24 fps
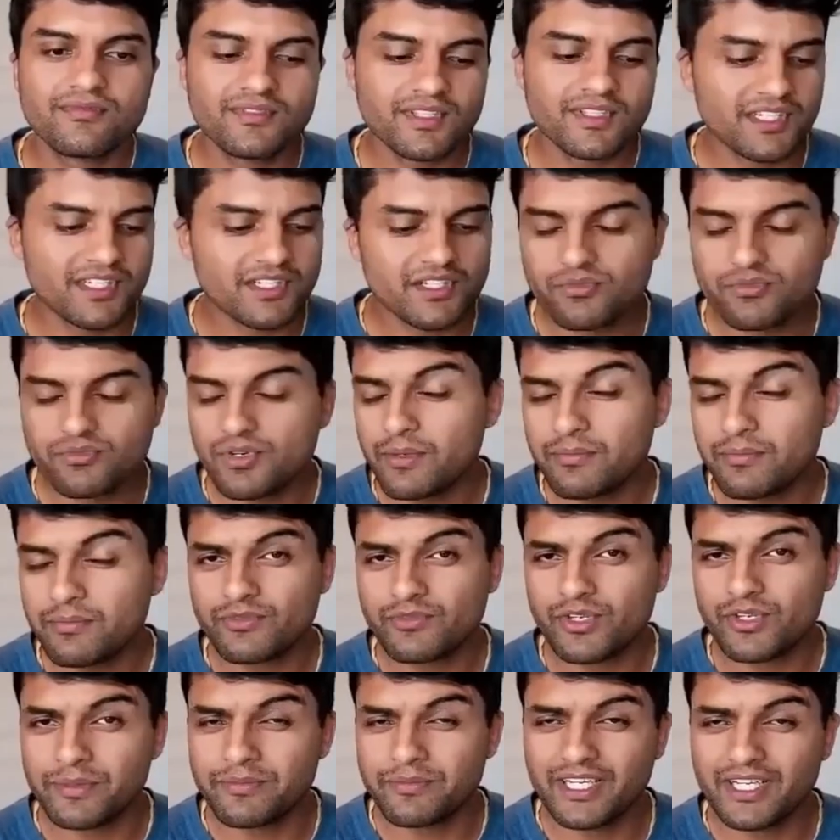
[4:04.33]
Yeah, no,
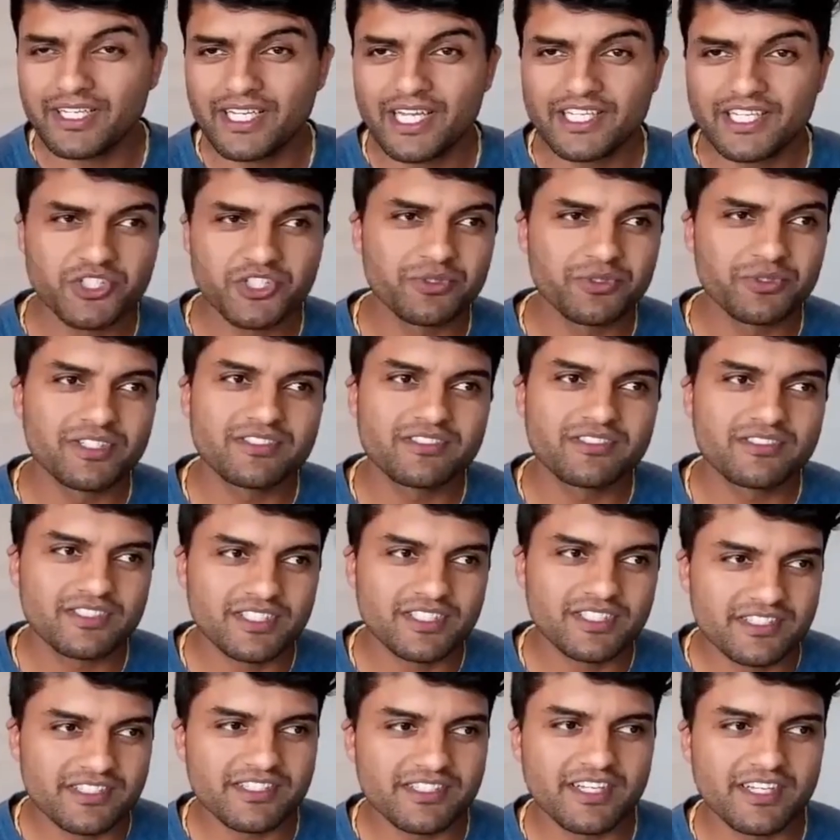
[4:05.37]
right back at you.
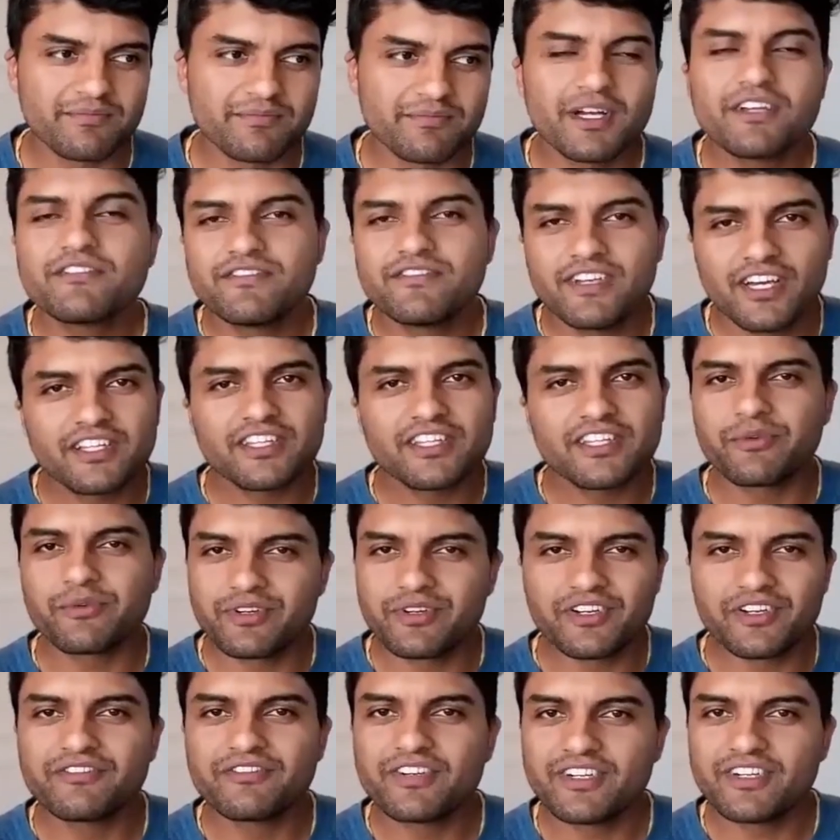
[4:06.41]
It's I found that we're
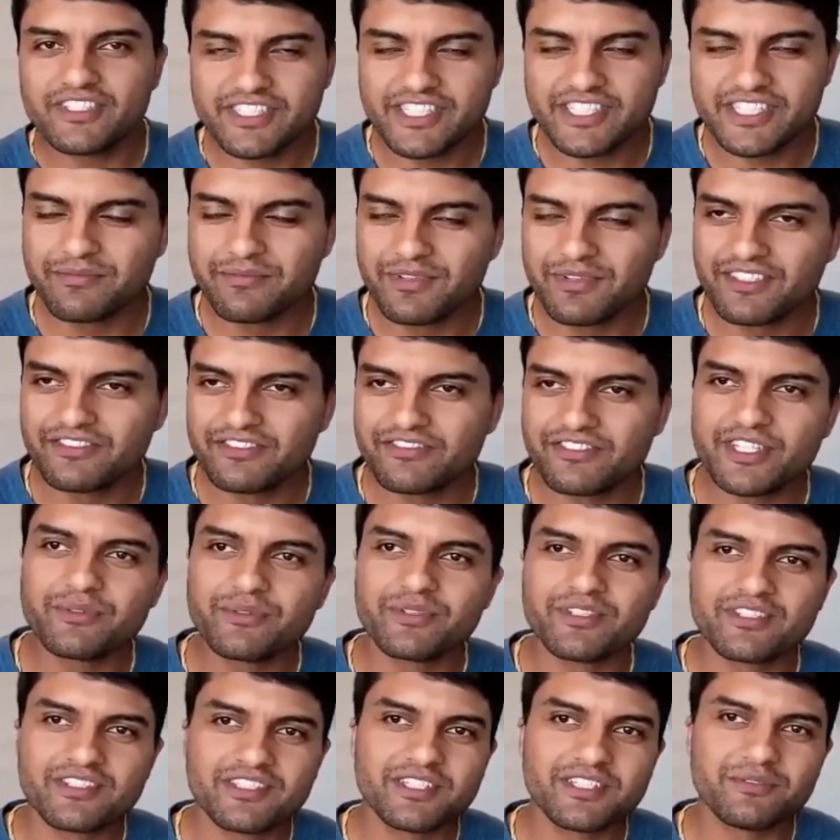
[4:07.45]
on a very similar
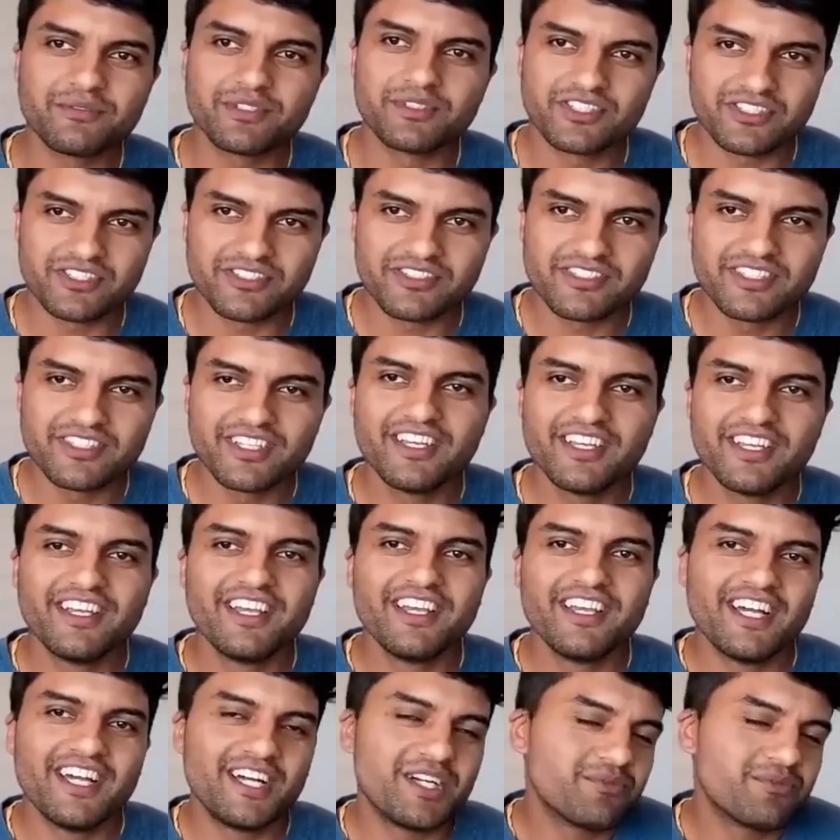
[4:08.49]
frequency, which is
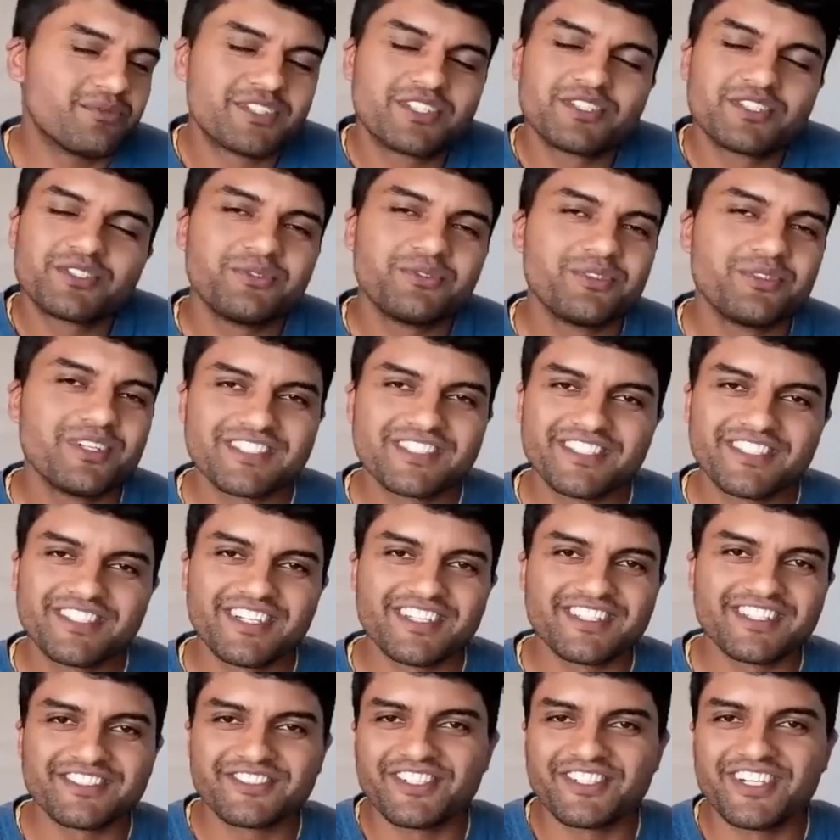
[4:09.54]
always
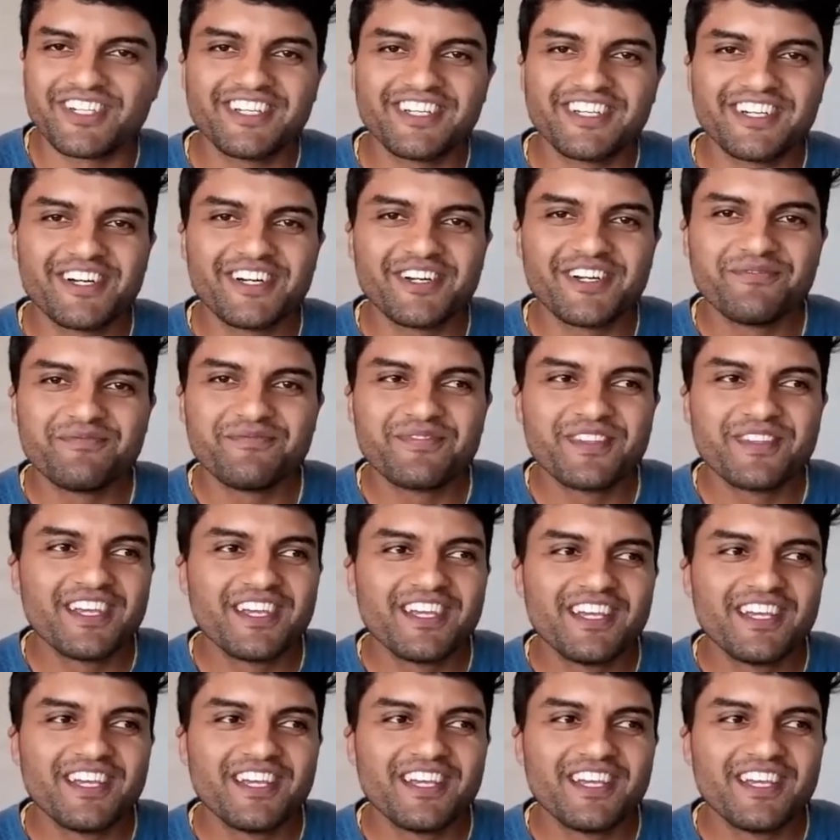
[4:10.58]
nice, right?